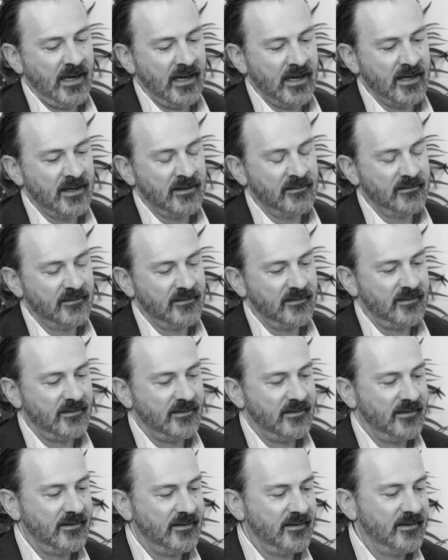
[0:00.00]
And
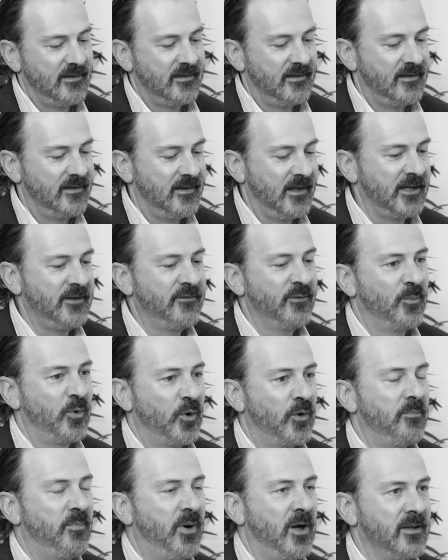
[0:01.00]
I even
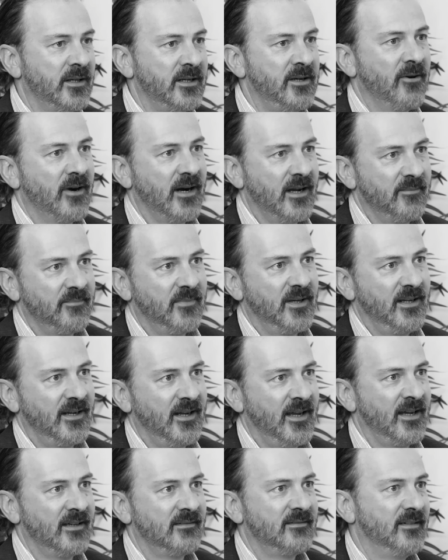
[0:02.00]
bought Polygram
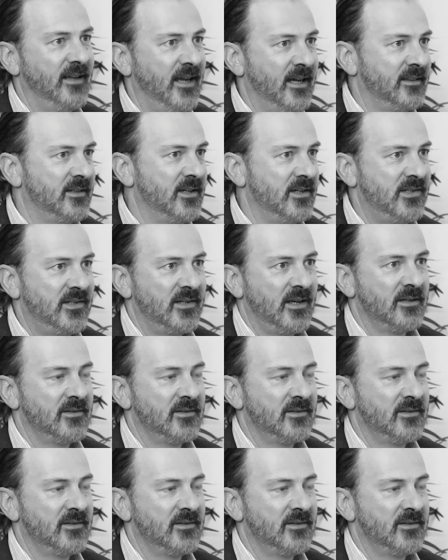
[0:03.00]
and had had this